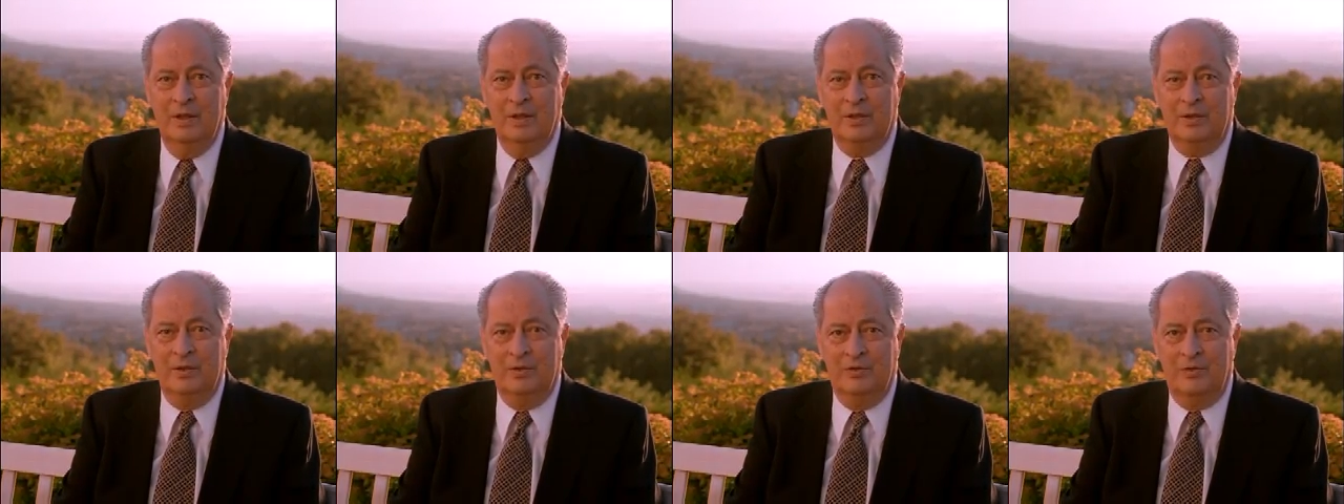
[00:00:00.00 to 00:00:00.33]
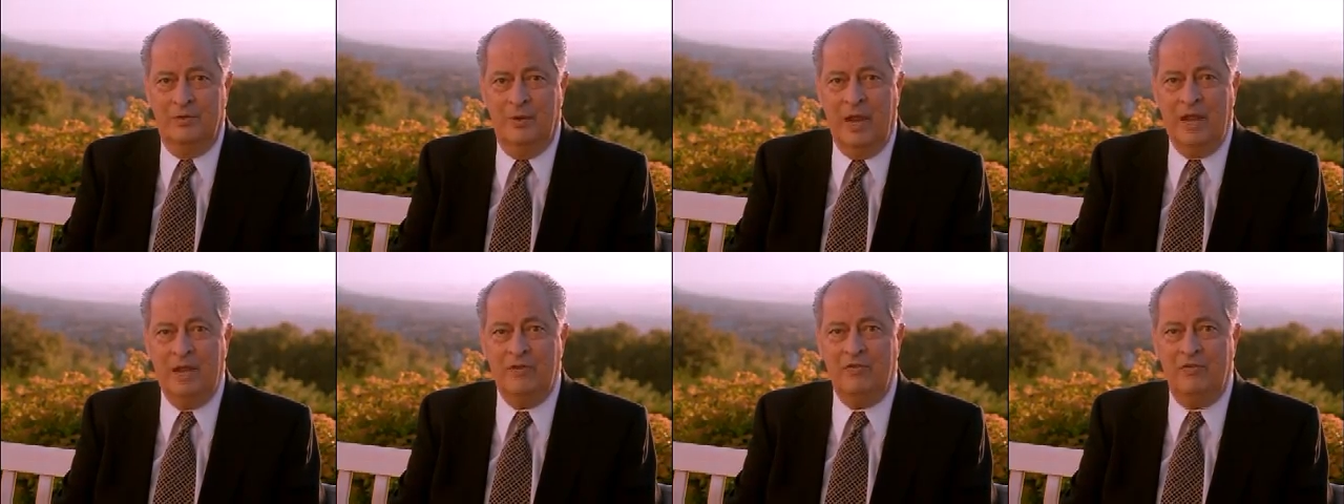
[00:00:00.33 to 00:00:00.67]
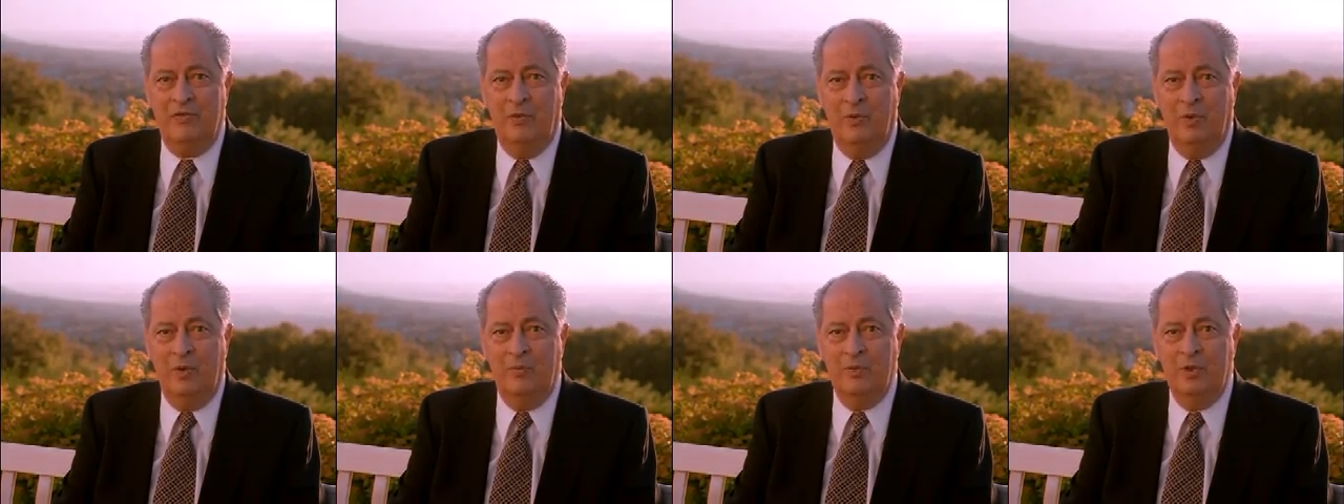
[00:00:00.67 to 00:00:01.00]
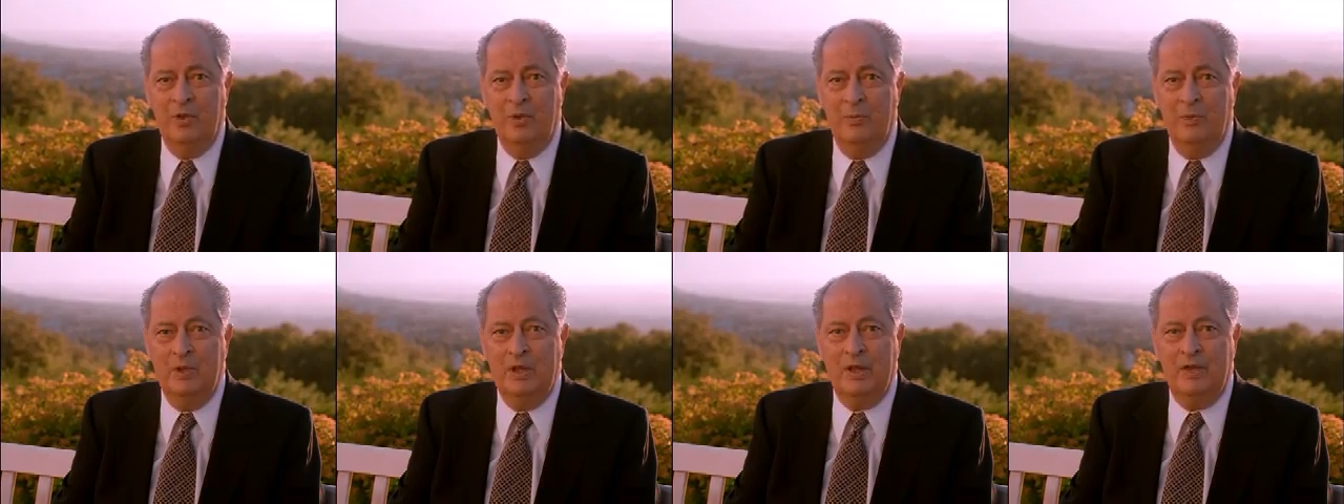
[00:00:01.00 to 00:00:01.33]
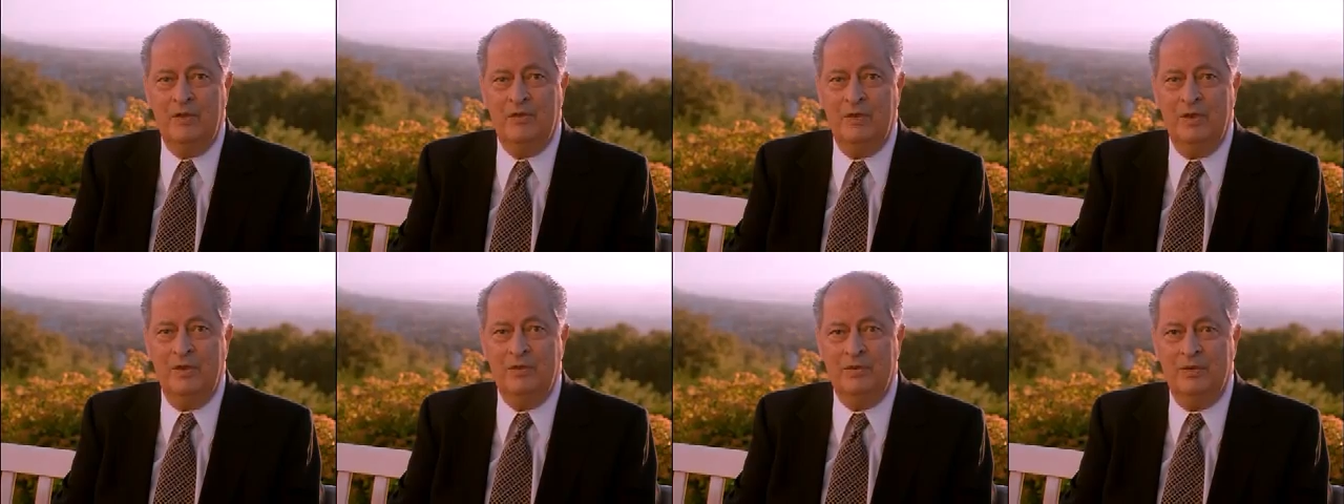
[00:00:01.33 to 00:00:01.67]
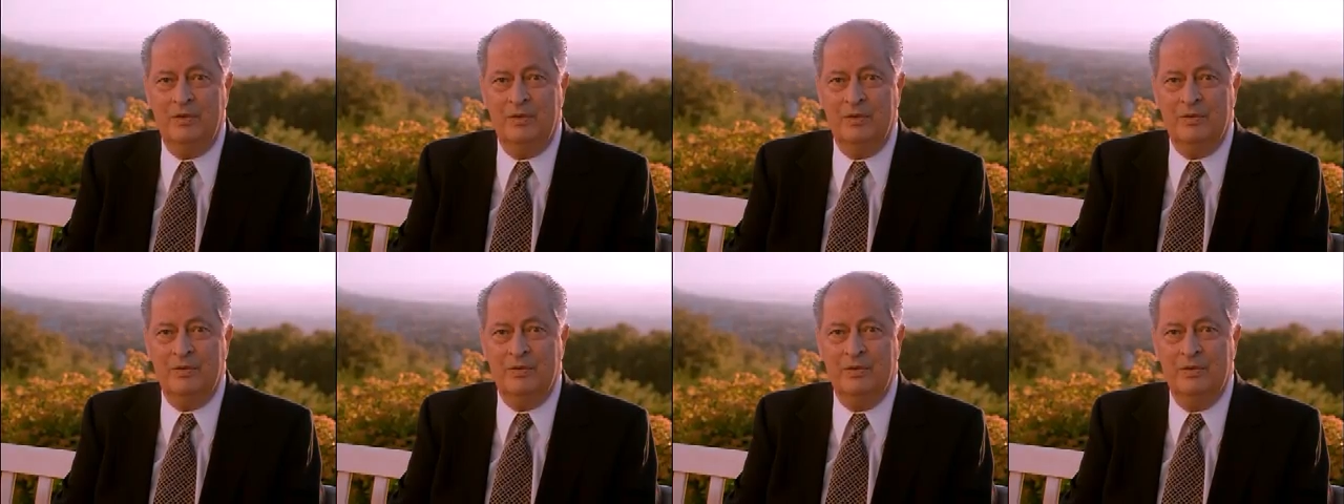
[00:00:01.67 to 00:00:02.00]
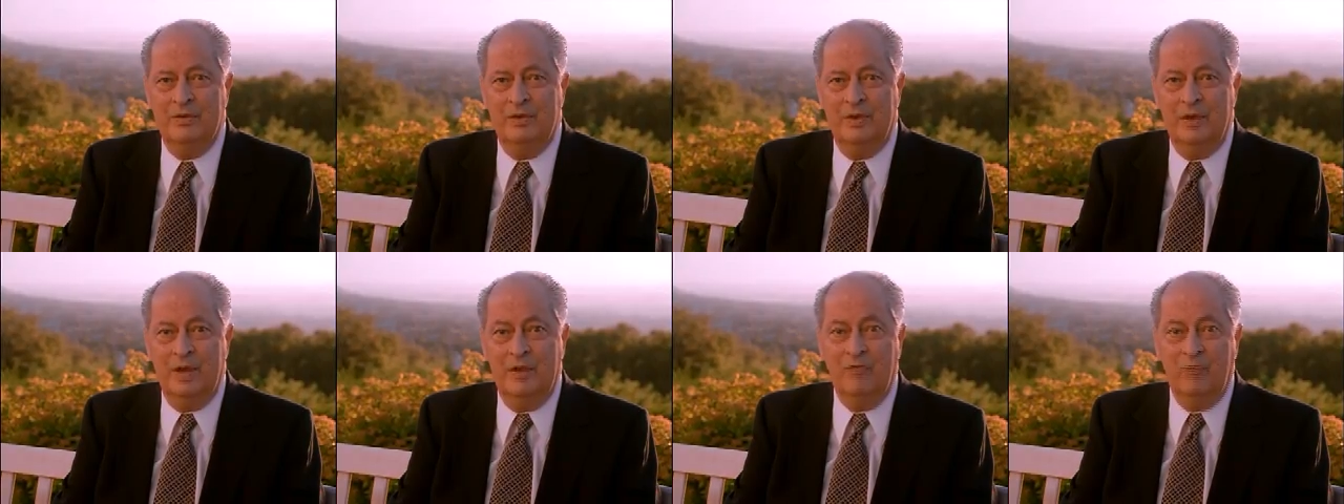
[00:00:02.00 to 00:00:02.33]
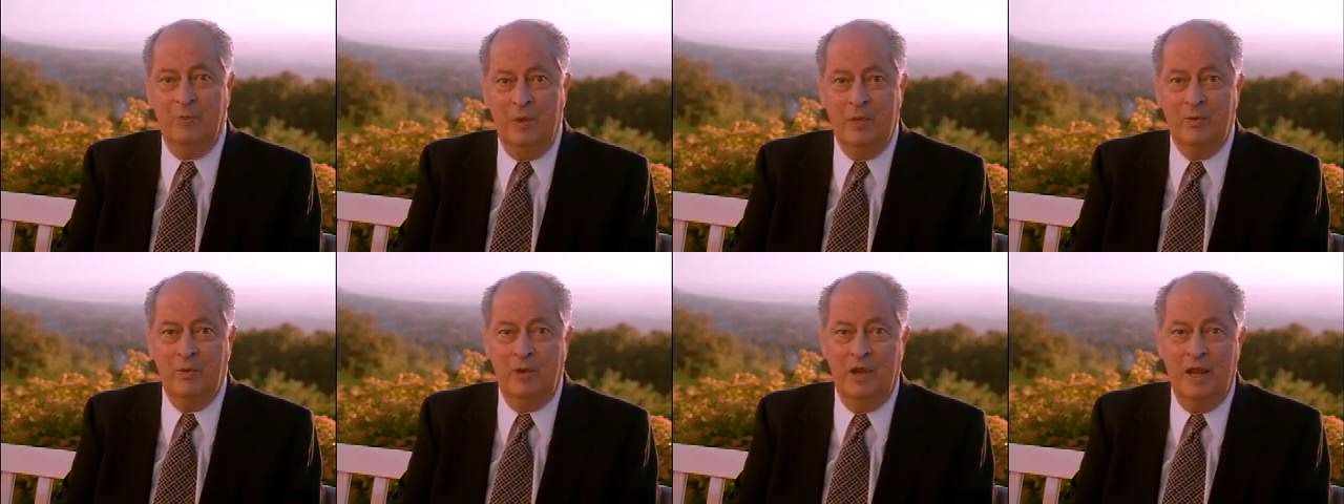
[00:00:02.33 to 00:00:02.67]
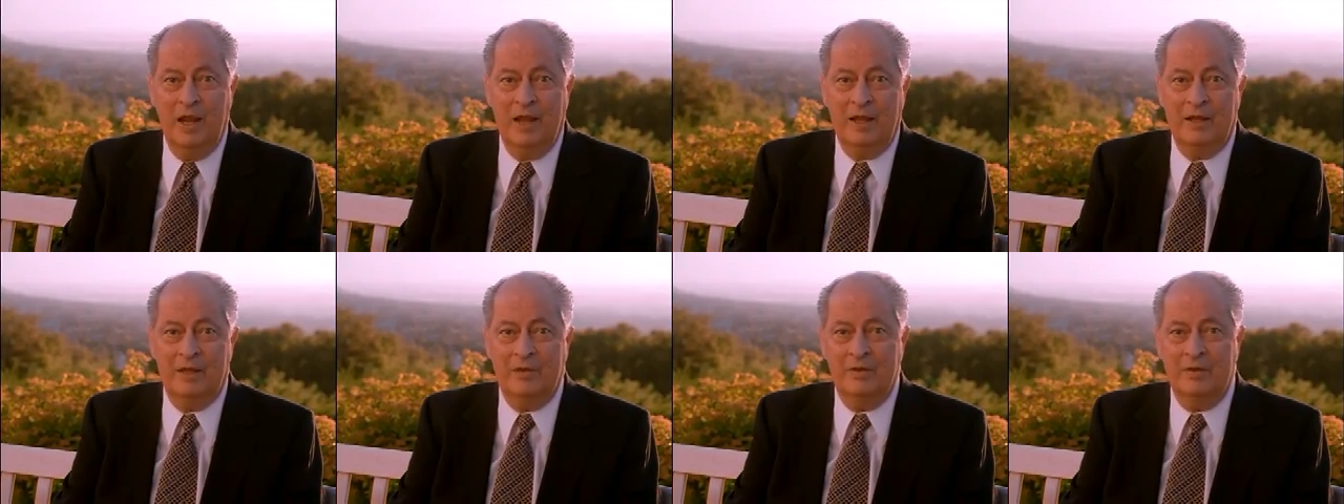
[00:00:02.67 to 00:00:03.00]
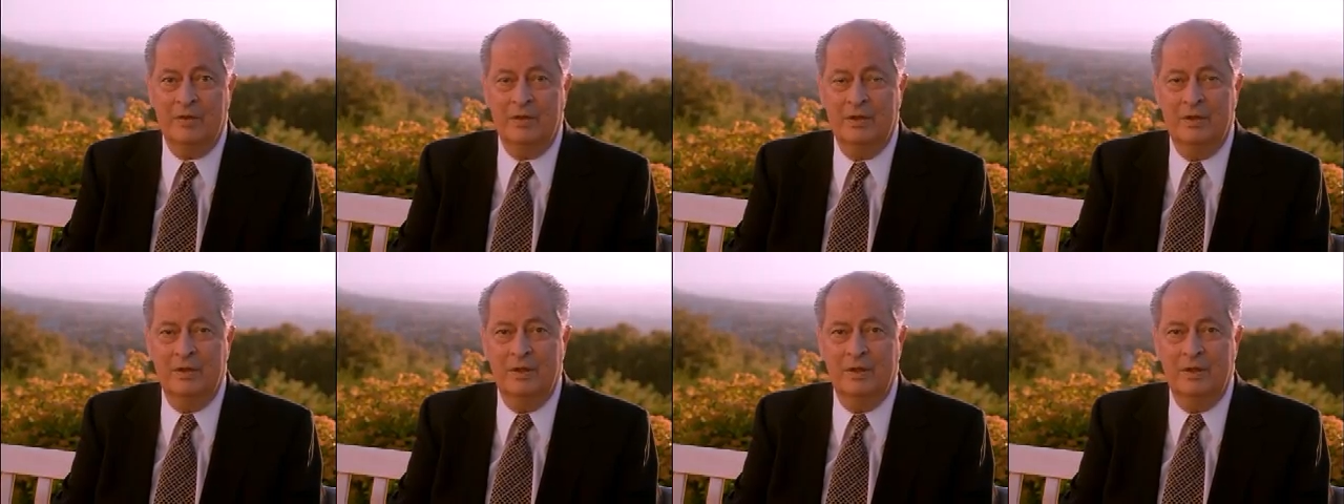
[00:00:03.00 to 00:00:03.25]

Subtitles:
could transform human existence if we would let it.